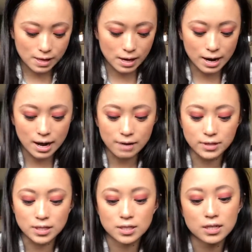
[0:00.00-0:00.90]
then I have
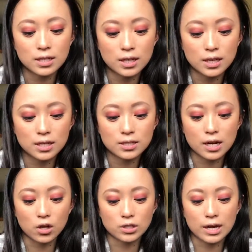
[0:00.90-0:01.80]
the Stila
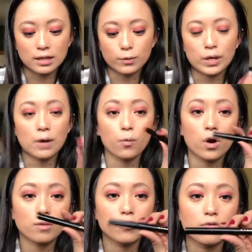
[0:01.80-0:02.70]
Stay All Day Liquid
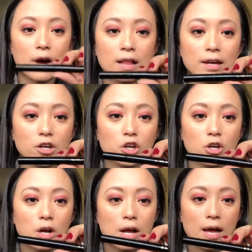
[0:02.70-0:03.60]
Waterproof Eyeliner.